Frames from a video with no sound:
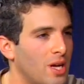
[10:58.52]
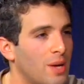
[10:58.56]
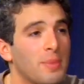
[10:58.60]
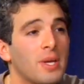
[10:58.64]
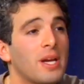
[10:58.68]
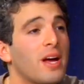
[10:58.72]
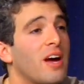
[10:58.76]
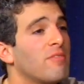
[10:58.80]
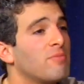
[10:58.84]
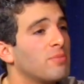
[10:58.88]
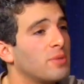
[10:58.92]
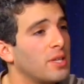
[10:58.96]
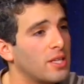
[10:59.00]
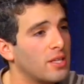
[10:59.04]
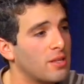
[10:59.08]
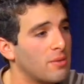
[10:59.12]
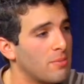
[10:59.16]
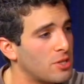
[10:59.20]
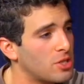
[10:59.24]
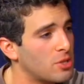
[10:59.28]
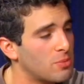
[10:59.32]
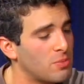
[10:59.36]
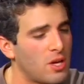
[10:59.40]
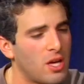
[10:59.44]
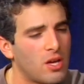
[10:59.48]
I mean, I've played at the
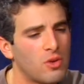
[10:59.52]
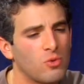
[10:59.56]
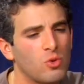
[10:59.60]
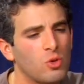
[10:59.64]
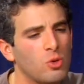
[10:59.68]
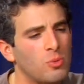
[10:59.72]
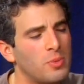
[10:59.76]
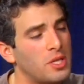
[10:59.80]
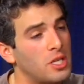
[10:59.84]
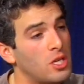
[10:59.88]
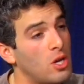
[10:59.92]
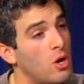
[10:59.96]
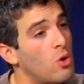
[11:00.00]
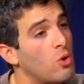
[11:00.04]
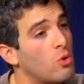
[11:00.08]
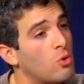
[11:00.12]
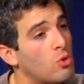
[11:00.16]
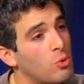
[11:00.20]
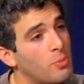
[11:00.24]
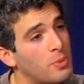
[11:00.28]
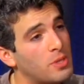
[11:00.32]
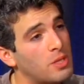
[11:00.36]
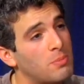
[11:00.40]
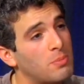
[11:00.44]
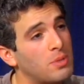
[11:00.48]
Metropolitan Room and the Oak
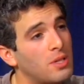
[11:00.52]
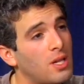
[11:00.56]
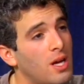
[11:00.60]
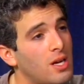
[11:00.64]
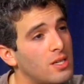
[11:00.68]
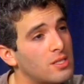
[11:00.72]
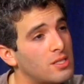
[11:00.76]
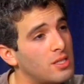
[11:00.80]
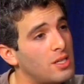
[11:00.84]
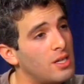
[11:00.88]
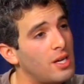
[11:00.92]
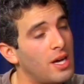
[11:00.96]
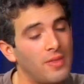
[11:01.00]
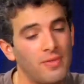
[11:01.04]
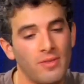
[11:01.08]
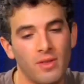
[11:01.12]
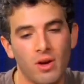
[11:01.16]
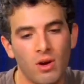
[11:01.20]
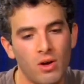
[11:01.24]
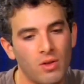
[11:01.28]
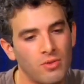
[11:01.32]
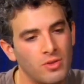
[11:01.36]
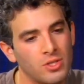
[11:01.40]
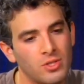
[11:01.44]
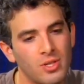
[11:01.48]
Room at the Plaza and
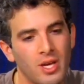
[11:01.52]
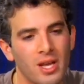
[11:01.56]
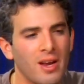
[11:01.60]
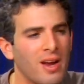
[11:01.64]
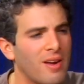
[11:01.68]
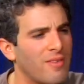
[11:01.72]
all these, and